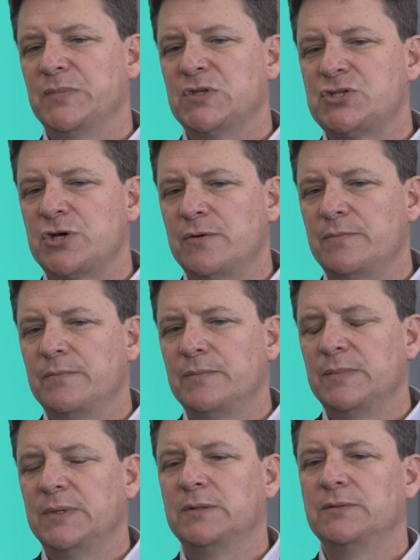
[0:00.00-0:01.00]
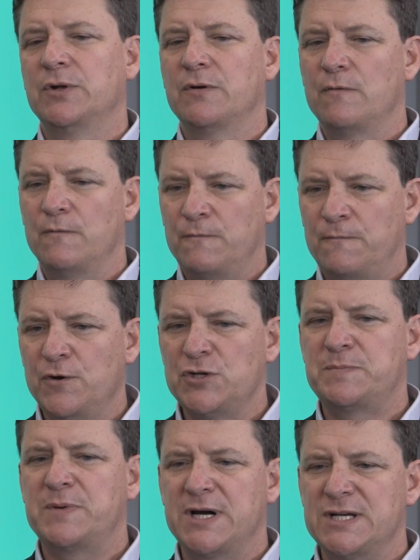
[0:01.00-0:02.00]
So, you know,
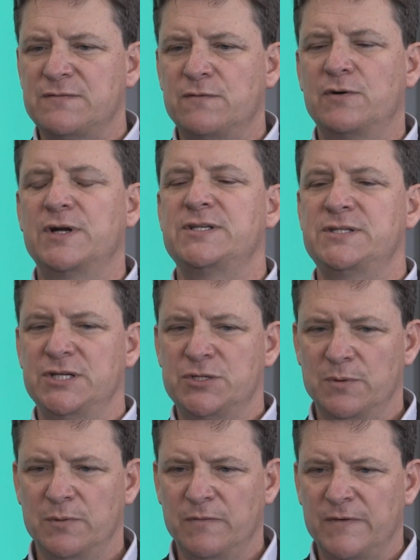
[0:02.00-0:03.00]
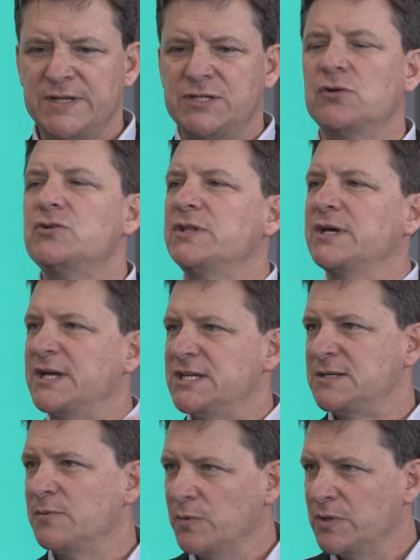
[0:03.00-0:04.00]
first prize for us is we'll be facing onto the
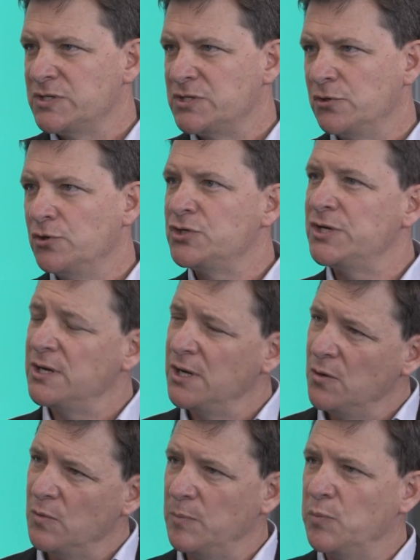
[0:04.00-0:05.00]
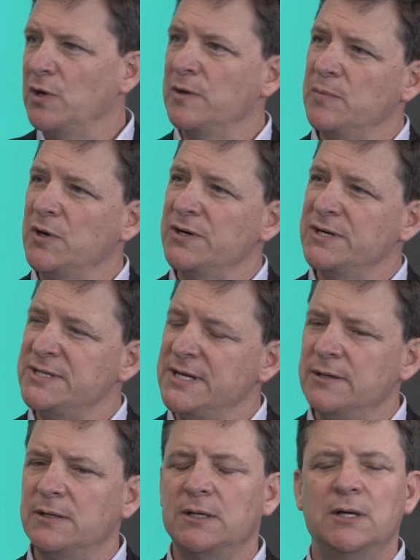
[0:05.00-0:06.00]
customer with a solution. We're pulling partners
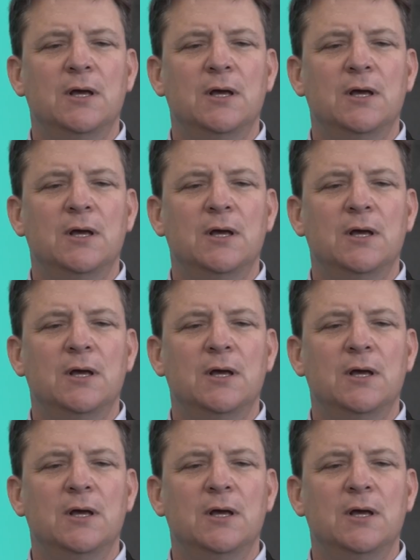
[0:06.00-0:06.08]
in.